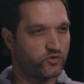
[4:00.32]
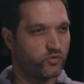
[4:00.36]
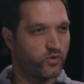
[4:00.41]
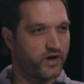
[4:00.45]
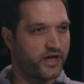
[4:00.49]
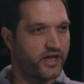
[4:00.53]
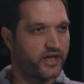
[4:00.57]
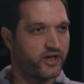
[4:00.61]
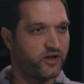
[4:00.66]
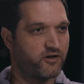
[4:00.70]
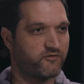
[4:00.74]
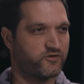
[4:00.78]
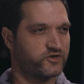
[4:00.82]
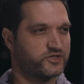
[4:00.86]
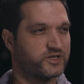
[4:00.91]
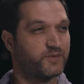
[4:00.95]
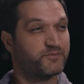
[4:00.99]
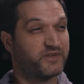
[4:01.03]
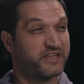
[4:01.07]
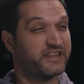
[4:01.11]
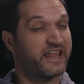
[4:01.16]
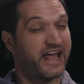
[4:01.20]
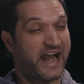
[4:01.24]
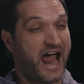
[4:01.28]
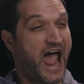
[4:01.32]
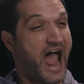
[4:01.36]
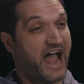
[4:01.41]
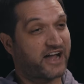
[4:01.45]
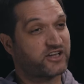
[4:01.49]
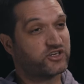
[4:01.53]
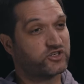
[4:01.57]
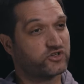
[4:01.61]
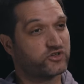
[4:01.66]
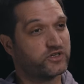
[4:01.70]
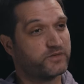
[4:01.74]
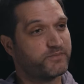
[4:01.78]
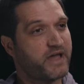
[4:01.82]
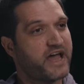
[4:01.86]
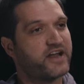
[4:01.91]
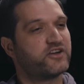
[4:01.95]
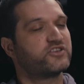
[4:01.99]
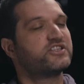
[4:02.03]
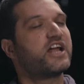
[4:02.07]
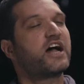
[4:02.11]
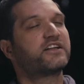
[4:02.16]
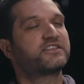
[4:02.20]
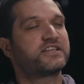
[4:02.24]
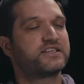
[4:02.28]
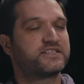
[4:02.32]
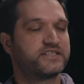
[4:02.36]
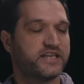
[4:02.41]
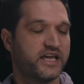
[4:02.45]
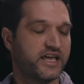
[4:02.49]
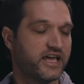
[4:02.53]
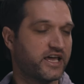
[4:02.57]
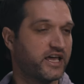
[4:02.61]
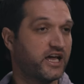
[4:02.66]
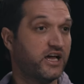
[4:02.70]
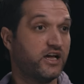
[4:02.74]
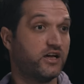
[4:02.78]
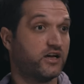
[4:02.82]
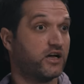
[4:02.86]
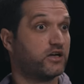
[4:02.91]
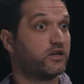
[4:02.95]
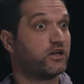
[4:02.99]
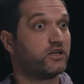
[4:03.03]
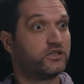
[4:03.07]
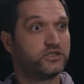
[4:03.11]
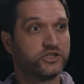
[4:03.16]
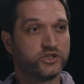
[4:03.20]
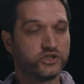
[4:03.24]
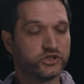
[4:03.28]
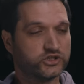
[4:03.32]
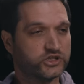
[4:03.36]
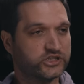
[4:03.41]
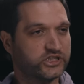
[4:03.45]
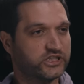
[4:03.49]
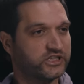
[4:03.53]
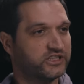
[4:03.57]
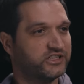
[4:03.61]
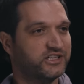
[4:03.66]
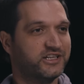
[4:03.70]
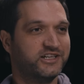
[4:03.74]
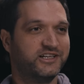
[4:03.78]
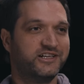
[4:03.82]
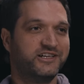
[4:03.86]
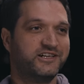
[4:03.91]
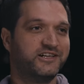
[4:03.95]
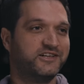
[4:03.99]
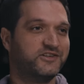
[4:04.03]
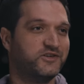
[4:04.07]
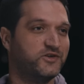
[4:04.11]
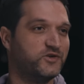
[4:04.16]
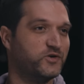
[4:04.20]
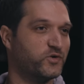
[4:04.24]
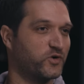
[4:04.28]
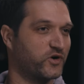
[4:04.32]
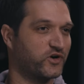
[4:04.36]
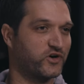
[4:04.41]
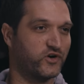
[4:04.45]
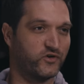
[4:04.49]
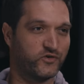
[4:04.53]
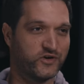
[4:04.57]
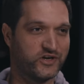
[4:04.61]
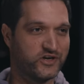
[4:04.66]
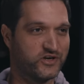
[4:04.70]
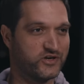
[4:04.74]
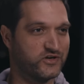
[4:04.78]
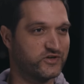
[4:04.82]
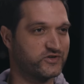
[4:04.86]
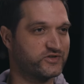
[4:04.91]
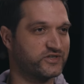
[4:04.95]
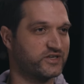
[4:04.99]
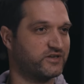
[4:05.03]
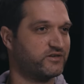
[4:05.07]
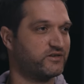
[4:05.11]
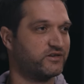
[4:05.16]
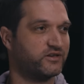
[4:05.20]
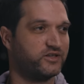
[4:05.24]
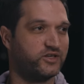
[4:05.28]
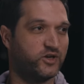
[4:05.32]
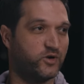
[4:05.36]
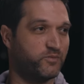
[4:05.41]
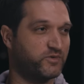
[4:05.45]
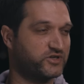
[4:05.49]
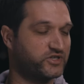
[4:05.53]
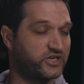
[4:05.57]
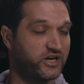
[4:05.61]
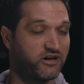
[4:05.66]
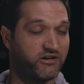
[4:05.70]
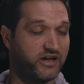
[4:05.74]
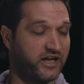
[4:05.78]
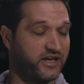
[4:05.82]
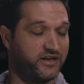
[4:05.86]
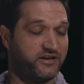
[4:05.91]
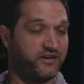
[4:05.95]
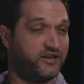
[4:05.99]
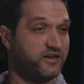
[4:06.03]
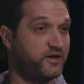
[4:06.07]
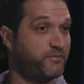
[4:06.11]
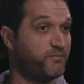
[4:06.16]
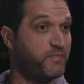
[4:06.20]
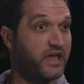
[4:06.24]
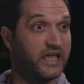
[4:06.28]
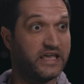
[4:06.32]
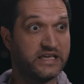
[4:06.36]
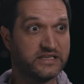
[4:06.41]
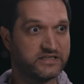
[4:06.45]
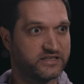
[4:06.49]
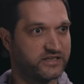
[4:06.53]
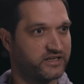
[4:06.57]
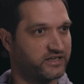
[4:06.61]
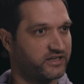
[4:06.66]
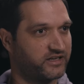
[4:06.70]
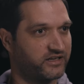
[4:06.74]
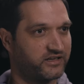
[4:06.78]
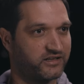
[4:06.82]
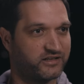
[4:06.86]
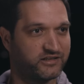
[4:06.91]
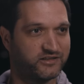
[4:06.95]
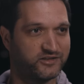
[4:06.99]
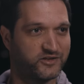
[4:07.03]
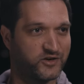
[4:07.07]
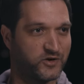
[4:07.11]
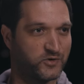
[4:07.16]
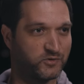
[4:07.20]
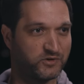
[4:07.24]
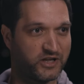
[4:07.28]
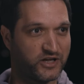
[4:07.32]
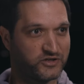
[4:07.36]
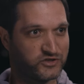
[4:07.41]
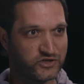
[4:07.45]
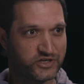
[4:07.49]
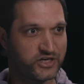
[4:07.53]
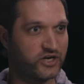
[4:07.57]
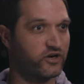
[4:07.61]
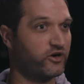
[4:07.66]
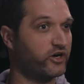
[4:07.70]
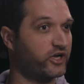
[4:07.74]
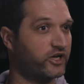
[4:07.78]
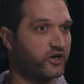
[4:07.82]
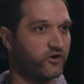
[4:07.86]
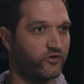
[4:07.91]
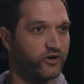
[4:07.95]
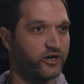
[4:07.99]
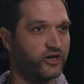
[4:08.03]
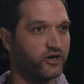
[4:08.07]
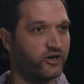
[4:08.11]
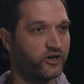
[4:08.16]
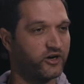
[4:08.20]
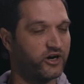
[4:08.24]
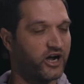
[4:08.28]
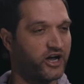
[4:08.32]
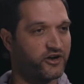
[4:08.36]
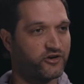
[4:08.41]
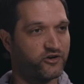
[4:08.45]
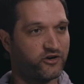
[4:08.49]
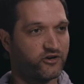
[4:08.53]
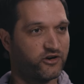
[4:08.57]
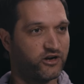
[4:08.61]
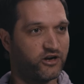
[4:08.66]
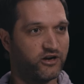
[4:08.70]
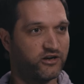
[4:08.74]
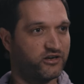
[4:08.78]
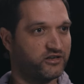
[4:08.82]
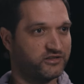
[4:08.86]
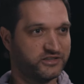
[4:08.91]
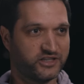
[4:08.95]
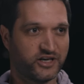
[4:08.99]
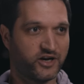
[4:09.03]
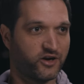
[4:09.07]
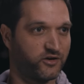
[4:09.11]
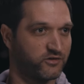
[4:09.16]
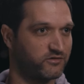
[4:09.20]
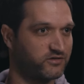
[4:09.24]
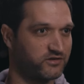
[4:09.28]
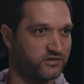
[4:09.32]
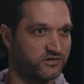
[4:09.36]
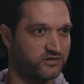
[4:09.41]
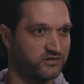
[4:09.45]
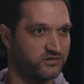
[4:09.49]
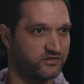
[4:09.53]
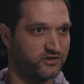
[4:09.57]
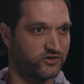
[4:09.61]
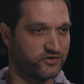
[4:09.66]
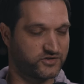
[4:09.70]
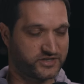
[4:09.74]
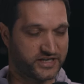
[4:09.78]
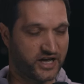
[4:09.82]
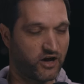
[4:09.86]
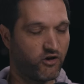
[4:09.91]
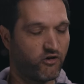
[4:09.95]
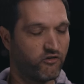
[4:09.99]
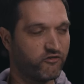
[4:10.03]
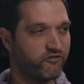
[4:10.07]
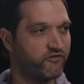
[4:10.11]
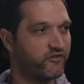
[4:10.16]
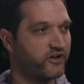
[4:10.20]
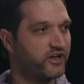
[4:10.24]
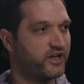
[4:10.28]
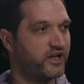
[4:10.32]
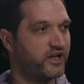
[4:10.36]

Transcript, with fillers: way over something that actually mattered, not to say clearly your careers and, you know, Michelle had an amazing, you know, legendary career on her, uh, you know, herself.